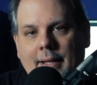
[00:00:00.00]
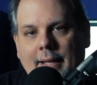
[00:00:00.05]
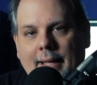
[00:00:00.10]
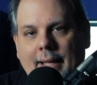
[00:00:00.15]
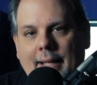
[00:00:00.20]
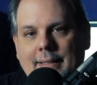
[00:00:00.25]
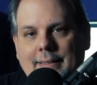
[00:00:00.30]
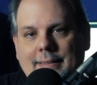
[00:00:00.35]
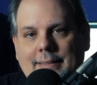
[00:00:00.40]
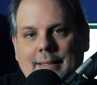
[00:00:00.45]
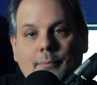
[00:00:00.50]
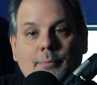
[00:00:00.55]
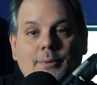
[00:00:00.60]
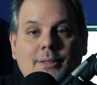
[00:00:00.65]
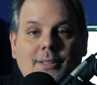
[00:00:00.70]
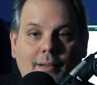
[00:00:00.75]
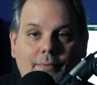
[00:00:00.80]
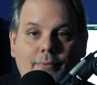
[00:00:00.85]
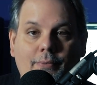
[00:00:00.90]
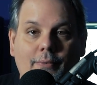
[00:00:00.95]
ends up
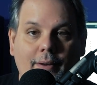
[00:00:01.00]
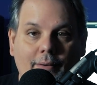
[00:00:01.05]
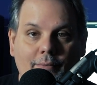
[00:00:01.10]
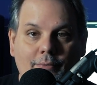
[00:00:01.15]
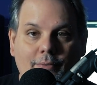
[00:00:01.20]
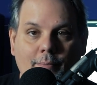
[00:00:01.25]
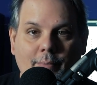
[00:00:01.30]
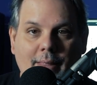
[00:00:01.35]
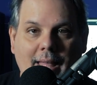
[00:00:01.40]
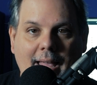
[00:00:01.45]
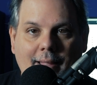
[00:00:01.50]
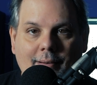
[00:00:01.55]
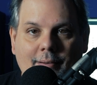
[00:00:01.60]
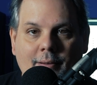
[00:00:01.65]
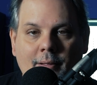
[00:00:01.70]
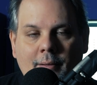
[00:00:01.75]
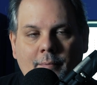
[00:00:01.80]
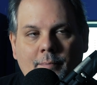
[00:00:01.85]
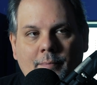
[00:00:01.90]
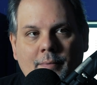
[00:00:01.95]
suffering from that
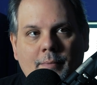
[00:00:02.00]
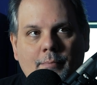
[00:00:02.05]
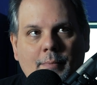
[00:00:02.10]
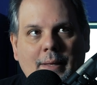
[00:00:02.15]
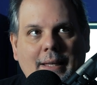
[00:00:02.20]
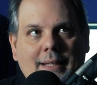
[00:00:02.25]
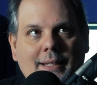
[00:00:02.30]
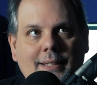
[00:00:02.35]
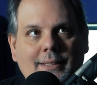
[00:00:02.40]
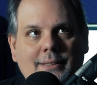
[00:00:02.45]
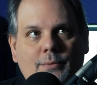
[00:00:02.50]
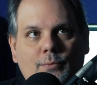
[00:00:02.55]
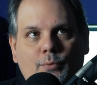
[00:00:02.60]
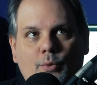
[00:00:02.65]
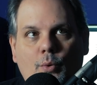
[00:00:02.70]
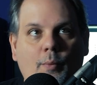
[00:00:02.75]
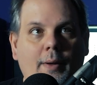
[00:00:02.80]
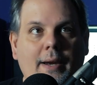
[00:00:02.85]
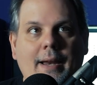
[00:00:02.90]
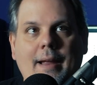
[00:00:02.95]
because
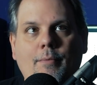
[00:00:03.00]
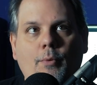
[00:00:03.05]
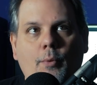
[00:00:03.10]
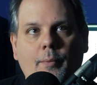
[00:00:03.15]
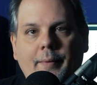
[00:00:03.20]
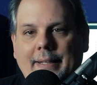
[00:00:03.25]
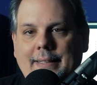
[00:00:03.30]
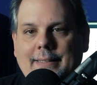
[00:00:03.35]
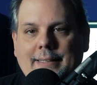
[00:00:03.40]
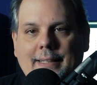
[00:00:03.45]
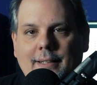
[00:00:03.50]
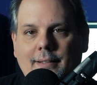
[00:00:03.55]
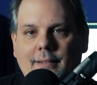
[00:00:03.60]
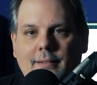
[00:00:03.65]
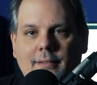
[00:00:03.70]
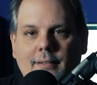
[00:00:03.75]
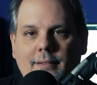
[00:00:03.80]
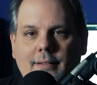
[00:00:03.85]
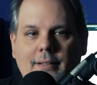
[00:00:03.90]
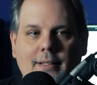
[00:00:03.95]
for whatever
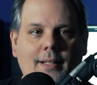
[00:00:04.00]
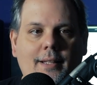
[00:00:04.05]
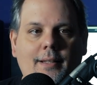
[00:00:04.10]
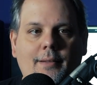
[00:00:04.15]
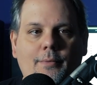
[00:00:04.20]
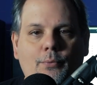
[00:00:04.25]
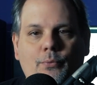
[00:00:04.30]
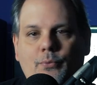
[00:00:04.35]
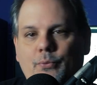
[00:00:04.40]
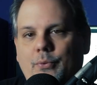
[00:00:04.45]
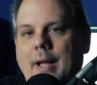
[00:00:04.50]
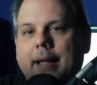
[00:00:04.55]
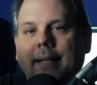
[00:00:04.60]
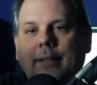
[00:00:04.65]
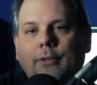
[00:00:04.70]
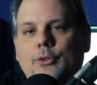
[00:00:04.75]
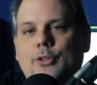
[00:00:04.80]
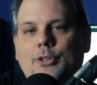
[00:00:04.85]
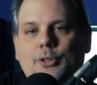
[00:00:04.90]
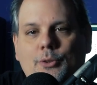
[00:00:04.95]
reason, the
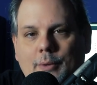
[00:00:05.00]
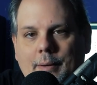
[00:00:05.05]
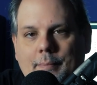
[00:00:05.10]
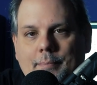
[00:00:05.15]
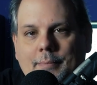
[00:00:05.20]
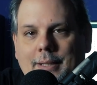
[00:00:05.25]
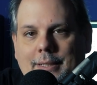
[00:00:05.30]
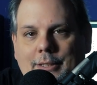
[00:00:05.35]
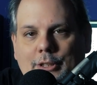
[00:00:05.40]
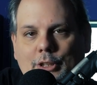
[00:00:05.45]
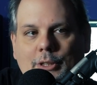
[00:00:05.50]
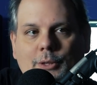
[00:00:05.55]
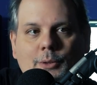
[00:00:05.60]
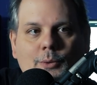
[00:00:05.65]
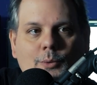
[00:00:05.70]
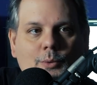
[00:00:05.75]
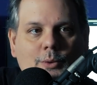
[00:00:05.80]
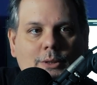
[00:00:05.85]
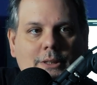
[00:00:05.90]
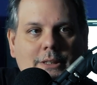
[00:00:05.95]
final script that's
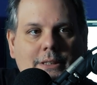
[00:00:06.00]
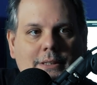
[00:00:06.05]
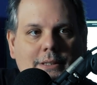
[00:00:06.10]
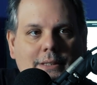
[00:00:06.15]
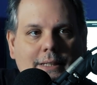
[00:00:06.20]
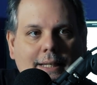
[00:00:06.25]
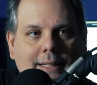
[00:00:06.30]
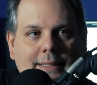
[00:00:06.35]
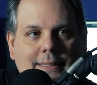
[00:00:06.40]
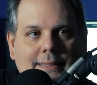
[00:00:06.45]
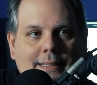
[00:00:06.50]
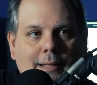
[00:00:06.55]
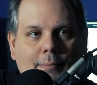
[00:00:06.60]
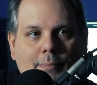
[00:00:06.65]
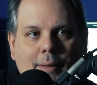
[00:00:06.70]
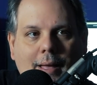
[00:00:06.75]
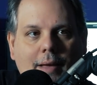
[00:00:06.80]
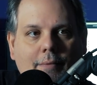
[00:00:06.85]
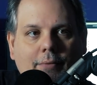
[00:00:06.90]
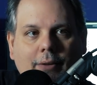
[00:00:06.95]
used ends
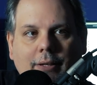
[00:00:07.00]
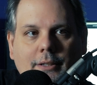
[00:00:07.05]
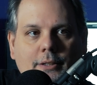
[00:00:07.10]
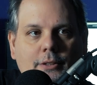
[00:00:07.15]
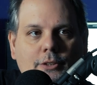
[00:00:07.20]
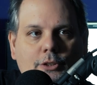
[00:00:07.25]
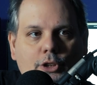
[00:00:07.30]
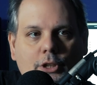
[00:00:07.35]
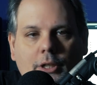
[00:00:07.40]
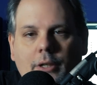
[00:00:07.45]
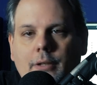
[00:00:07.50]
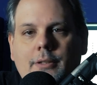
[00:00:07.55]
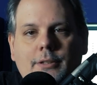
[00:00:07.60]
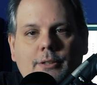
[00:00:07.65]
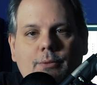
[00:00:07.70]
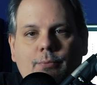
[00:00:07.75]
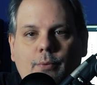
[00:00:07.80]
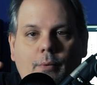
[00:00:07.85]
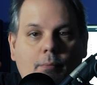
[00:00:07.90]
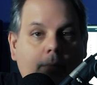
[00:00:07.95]
up having
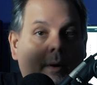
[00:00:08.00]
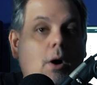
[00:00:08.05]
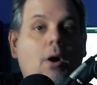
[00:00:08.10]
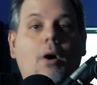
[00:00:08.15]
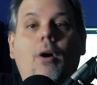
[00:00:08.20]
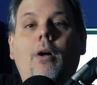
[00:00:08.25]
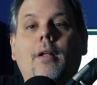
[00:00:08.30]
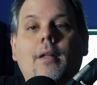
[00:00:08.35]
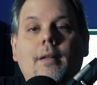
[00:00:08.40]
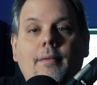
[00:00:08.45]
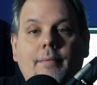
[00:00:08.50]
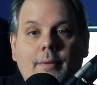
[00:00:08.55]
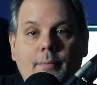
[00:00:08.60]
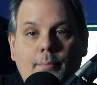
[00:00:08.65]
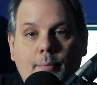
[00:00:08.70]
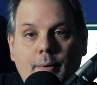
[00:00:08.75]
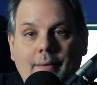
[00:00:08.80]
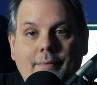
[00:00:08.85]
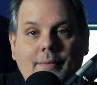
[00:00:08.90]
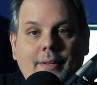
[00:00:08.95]
chunks from all of the
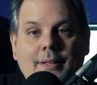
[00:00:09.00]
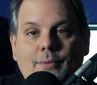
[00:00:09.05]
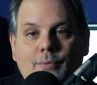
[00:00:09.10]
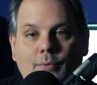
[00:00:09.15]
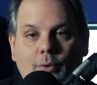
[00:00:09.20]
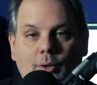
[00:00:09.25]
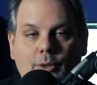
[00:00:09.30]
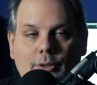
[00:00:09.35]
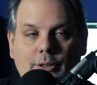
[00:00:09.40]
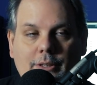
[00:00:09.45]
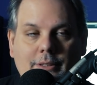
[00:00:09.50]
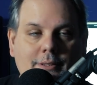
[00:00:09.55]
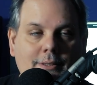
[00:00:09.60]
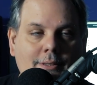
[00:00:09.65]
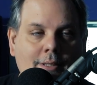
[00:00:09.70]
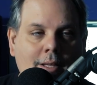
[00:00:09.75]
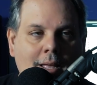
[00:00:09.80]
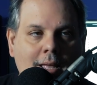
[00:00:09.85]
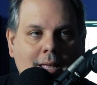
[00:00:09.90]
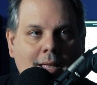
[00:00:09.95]
previous versions.
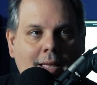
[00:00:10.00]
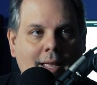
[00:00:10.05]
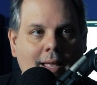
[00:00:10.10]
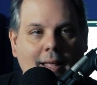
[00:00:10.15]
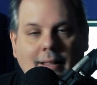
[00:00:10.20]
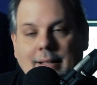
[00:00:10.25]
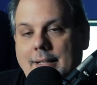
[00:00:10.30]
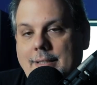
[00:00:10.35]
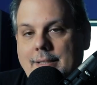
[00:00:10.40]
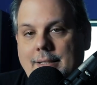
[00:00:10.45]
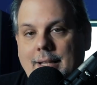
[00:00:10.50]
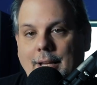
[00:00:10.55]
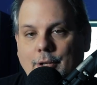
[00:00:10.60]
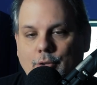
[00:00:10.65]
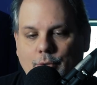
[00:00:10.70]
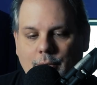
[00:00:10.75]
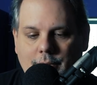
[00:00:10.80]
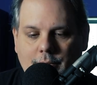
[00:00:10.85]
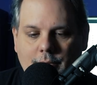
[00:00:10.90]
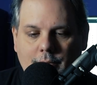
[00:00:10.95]
And that's
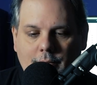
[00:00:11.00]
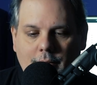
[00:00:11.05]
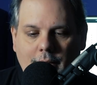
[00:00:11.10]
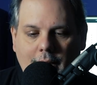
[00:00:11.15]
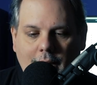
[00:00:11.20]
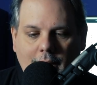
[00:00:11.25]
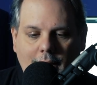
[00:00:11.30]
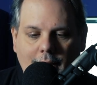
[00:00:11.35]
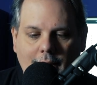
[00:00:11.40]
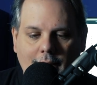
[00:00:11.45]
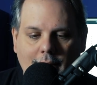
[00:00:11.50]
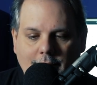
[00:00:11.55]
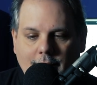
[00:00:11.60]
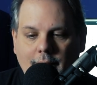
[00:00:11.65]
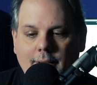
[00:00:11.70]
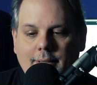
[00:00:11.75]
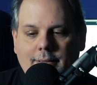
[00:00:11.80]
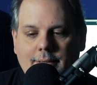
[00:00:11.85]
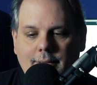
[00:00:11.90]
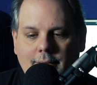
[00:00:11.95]
dangerous. It
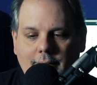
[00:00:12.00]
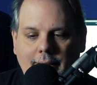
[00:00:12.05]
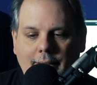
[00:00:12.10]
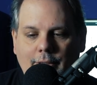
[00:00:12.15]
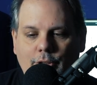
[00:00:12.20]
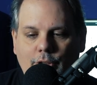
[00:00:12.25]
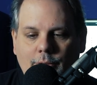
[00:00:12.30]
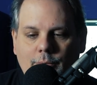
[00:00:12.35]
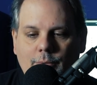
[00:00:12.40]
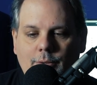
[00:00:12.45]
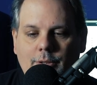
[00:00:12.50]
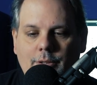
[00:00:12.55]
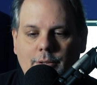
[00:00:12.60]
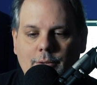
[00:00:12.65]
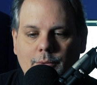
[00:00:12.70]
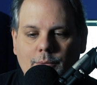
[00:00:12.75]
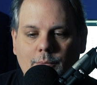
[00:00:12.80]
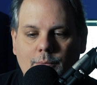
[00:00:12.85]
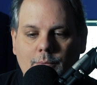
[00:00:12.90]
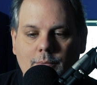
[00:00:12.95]
does lead you
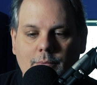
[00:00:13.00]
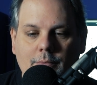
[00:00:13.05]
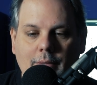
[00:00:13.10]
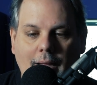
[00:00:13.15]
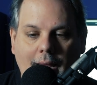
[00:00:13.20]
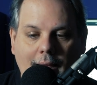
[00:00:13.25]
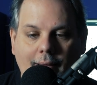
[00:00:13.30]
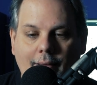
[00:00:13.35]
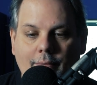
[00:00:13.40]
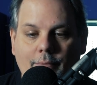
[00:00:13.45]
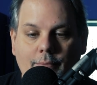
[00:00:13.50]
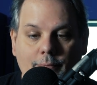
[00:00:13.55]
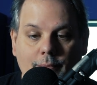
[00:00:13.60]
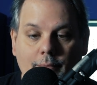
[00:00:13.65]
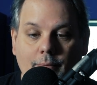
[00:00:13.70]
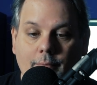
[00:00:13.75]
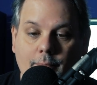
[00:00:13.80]
to have